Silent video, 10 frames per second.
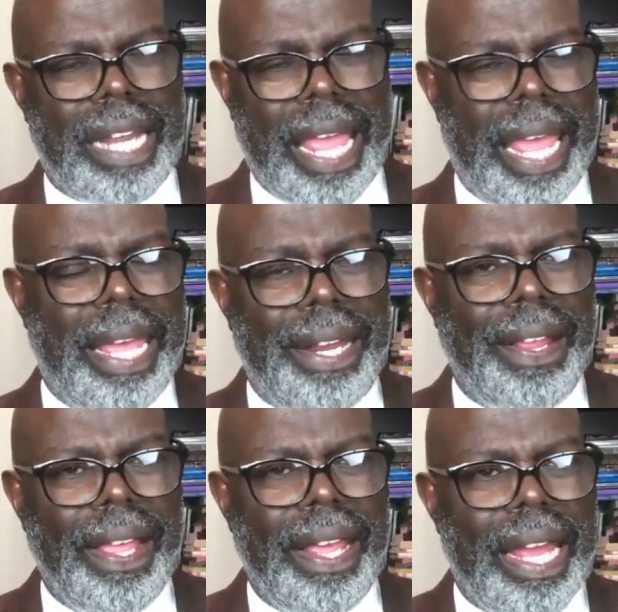land,
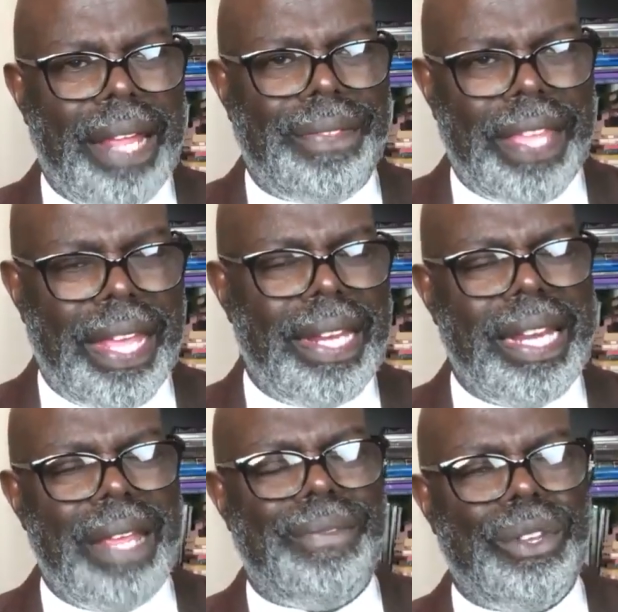and then
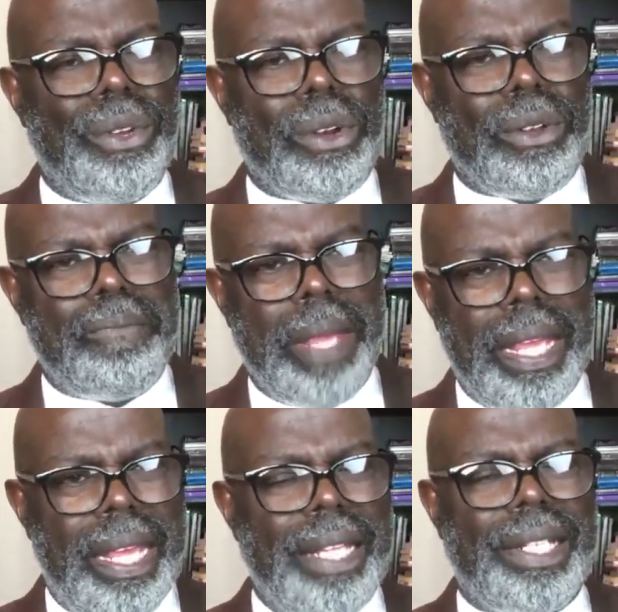if you're going to
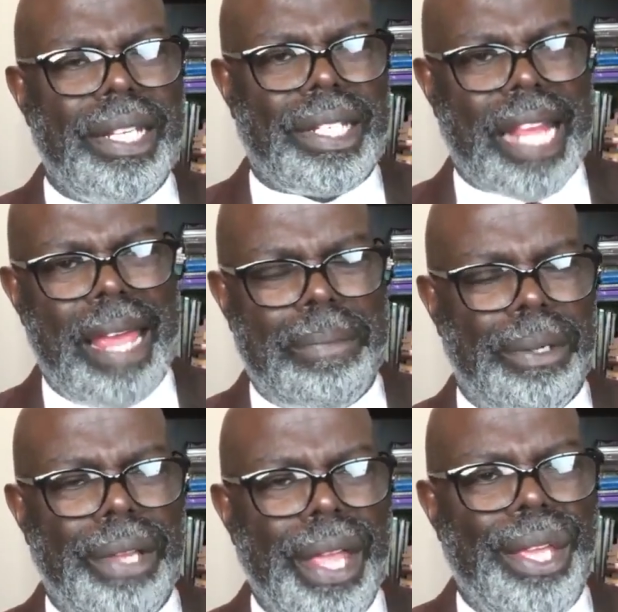be his
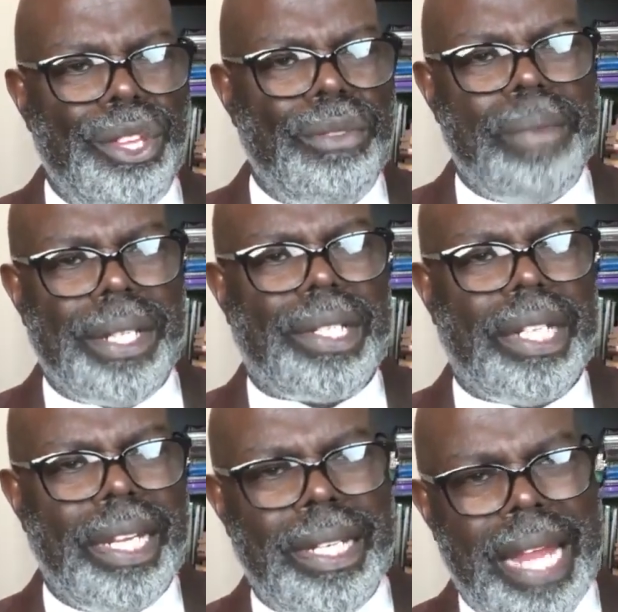disciple, you must
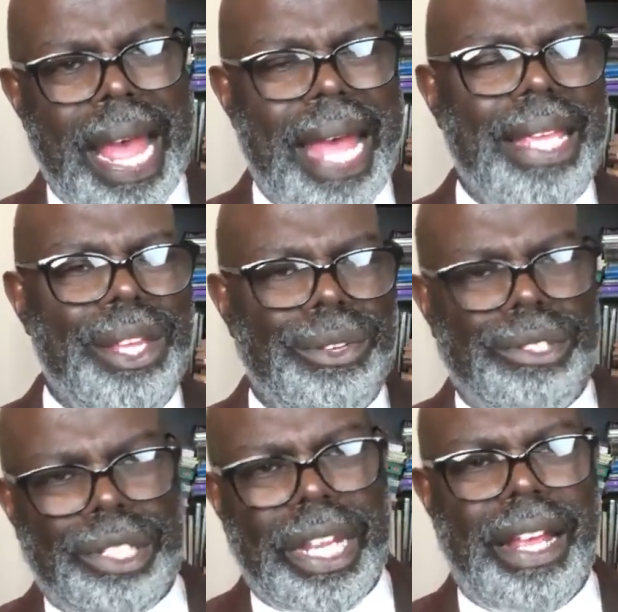deny
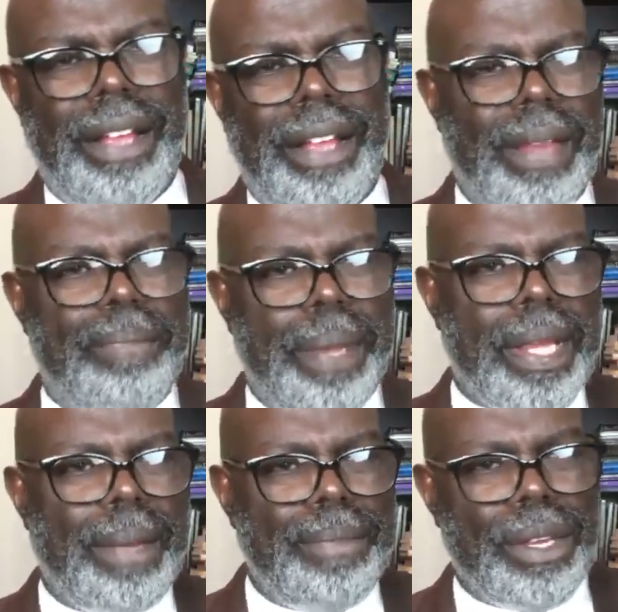yourself and
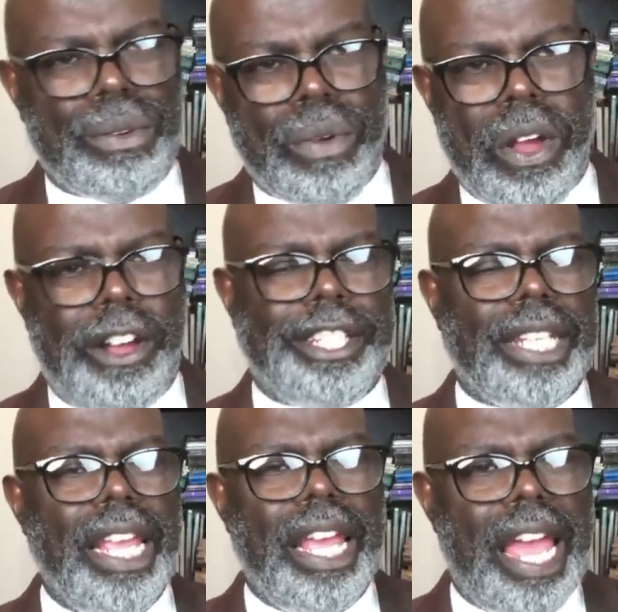pick up your cross
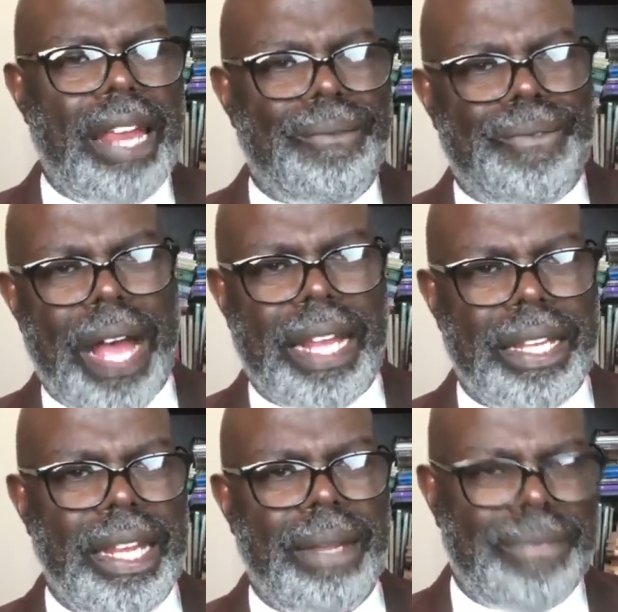and follow
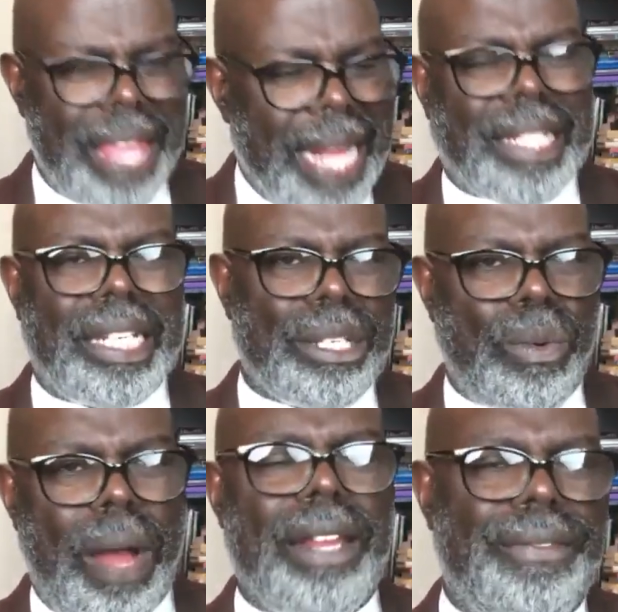him. That's the
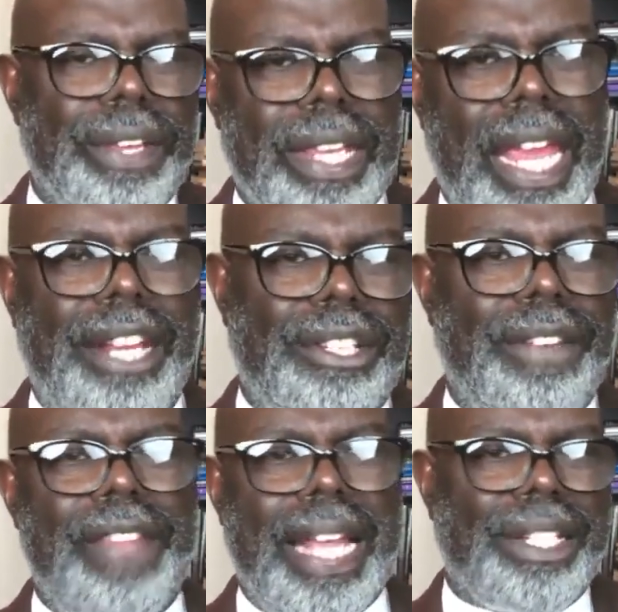
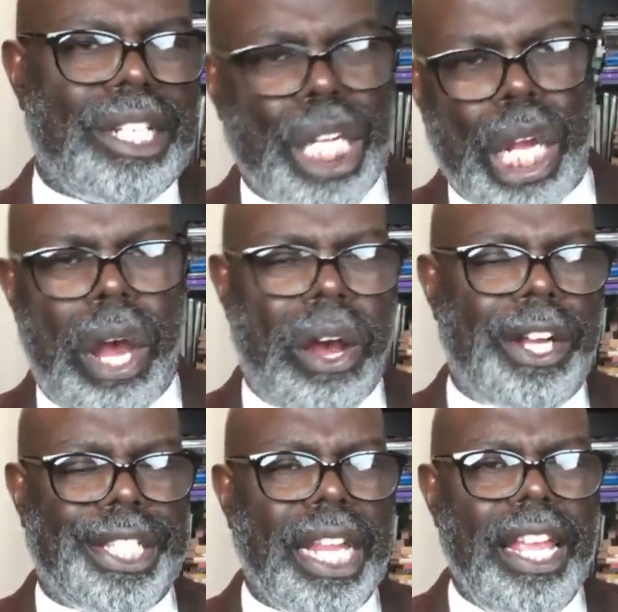qualification. That's the
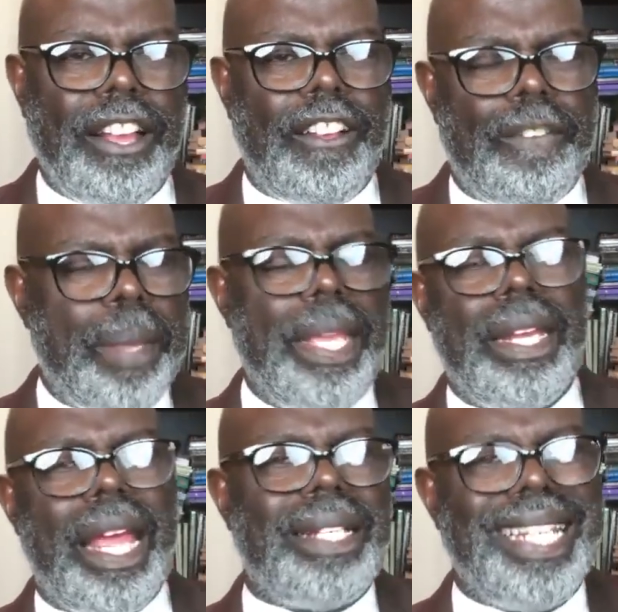cost of
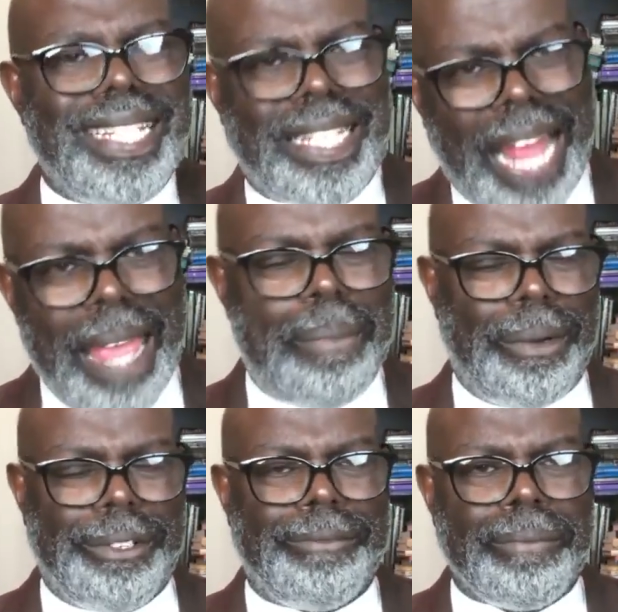being a
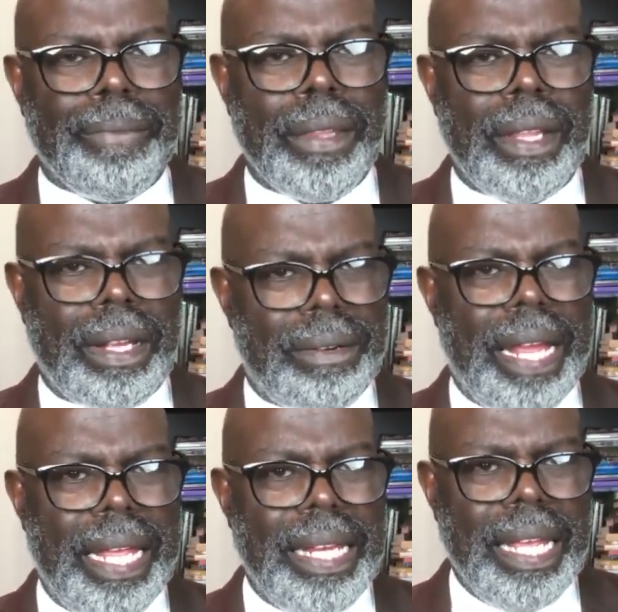disciple. All
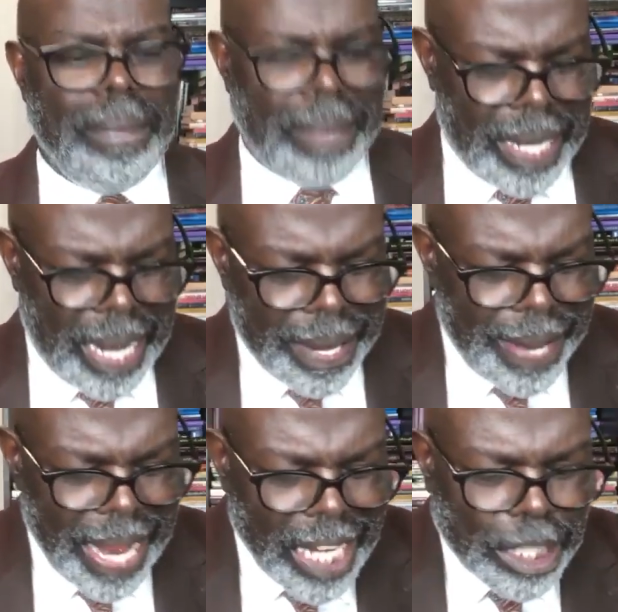right? But here,
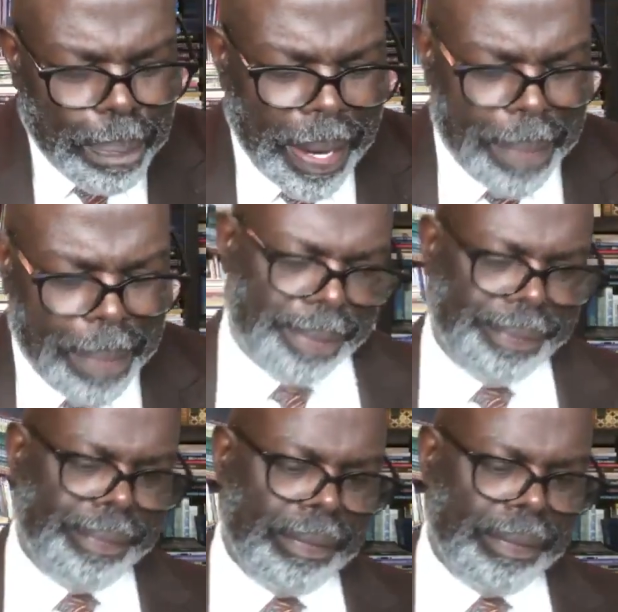these people,